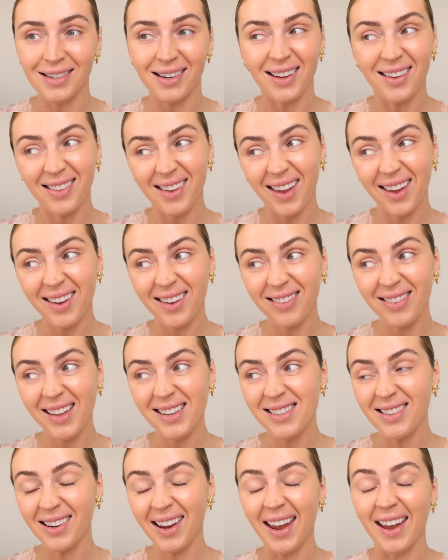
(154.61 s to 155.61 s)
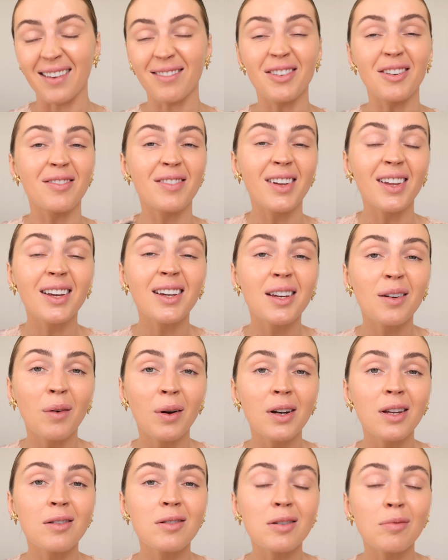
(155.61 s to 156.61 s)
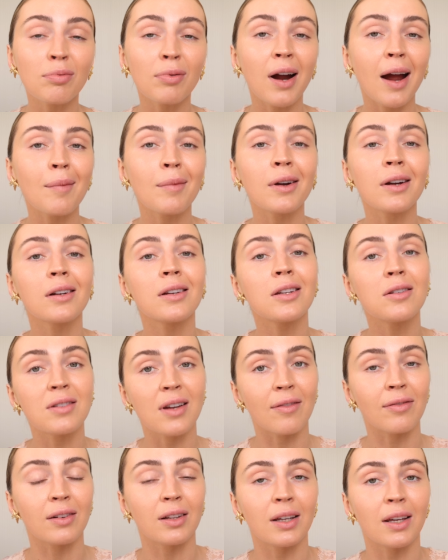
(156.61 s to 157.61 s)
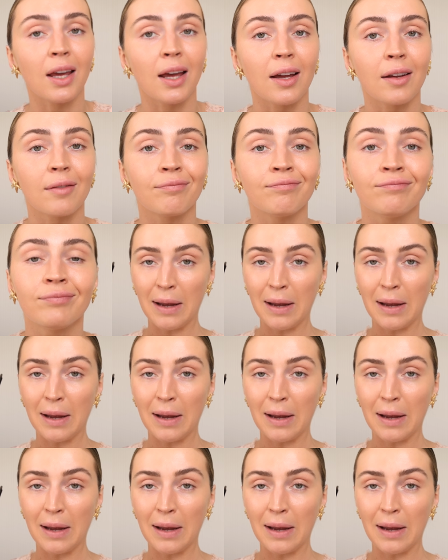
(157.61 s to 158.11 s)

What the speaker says: And I think that's okay. If you feel like you want to use a primer, you definitely can.